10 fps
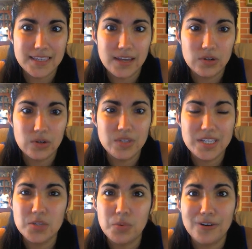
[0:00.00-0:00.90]
I don't know,
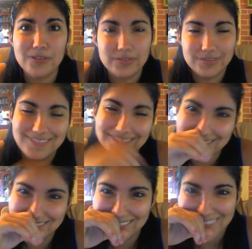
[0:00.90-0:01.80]
D12
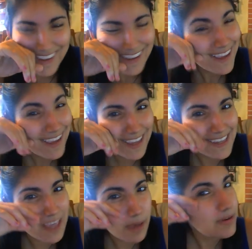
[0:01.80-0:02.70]

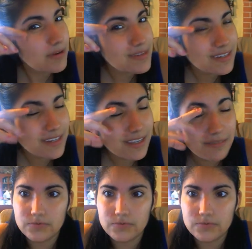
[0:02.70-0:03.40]
because Eminem is in it.